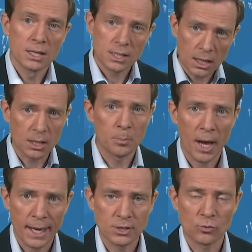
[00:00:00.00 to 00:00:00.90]
Certainly
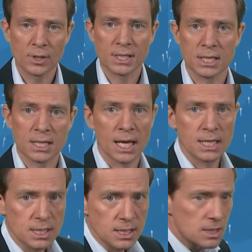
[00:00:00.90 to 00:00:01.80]
compared to recent
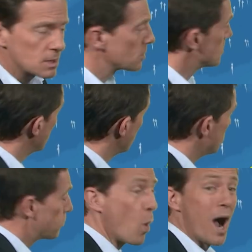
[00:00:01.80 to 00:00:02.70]
days, we'll
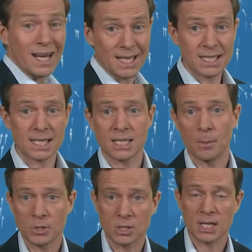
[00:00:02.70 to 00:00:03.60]
widely see
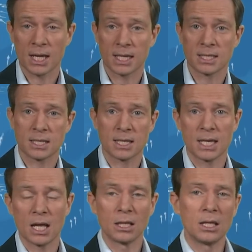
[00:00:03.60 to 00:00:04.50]
temperatures getting into
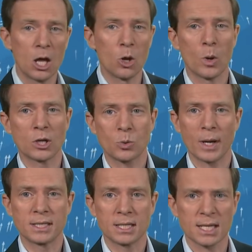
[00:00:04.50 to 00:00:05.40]
the low
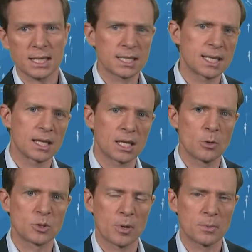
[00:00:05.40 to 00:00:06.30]
twenties. As I said, the
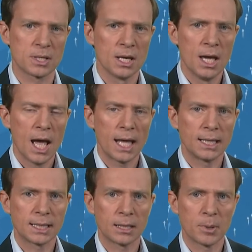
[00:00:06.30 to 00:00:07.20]
coast perhaps a
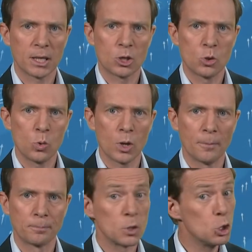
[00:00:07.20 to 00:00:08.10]
little bit
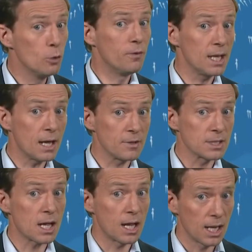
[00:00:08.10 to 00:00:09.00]
cooler. U V
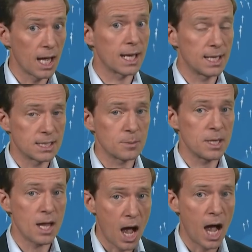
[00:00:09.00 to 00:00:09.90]
levels are likely to
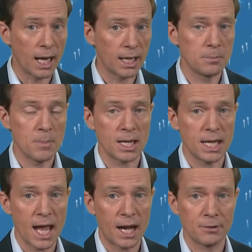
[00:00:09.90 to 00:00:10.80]
be high in
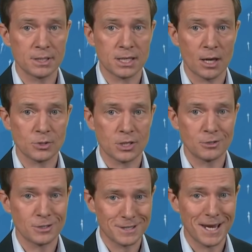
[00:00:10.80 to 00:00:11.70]
many areas, though, so
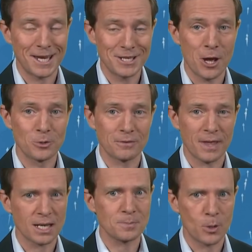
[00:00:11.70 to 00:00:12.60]
just take note of
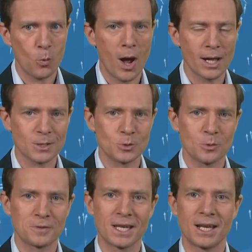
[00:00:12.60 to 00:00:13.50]
that. It's been a while since
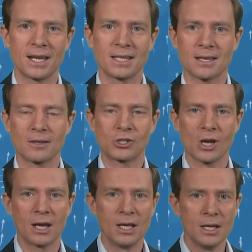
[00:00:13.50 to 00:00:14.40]
we've seen any
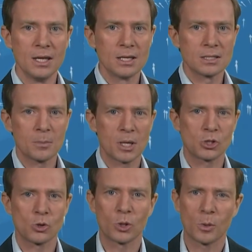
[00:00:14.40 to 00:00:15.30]
sunshine, so make
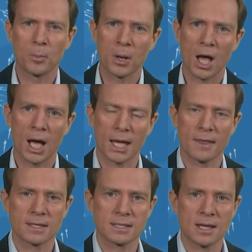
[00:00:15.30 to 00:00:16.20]
sure you apply
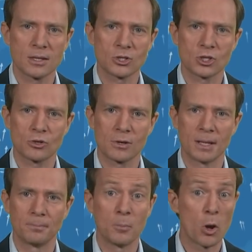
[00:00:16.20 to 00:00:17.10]
the
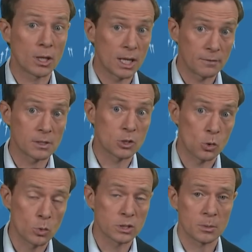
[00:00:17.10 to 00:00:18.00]
sunscreen. Pollen levels
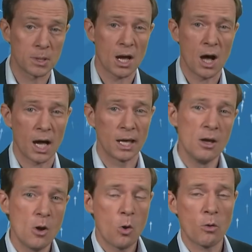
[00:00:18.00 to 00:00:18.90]
could also be high
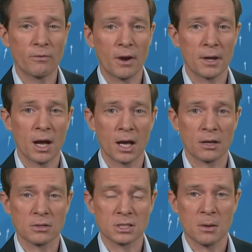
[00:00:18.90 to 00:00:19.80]
or very high
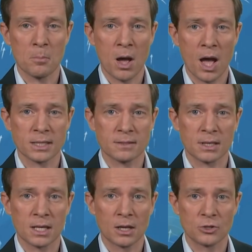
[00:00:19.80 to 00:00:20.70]
across some parts of
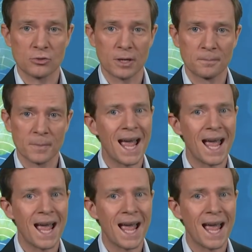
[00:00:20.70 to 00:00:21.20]
the country.